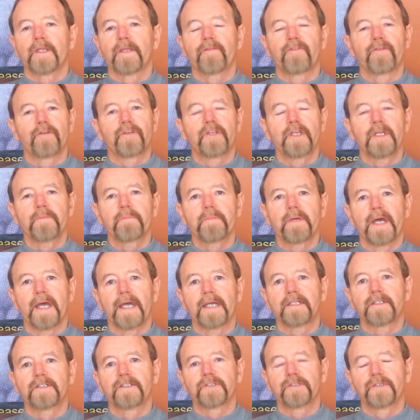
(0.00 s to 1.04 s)
If you think
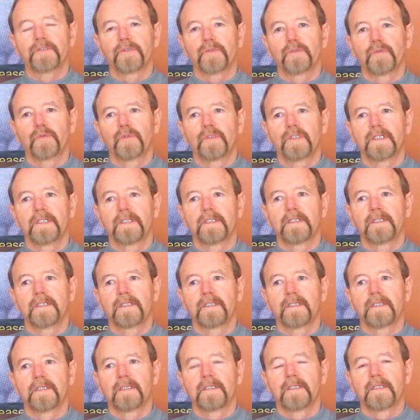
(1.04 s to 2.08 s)
back to
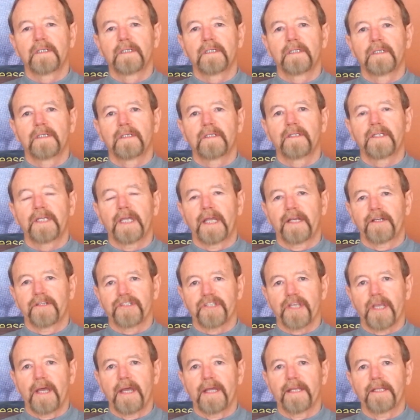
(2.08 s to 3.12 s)
the
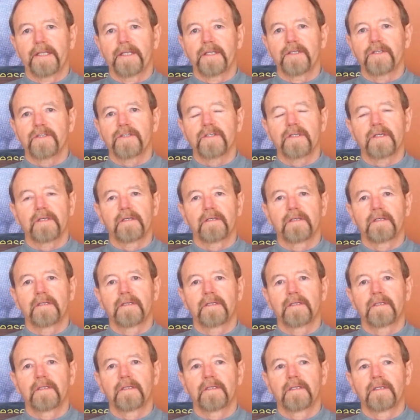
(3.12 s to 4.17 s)
anxieties,
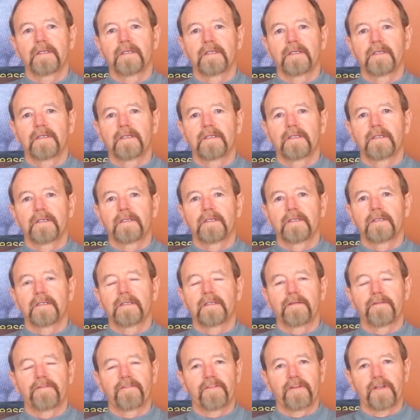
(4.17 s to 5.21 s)

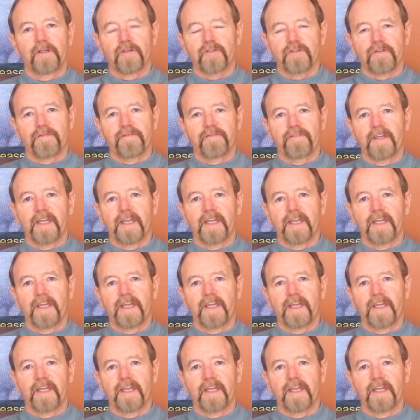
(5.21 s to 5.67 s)
the fears of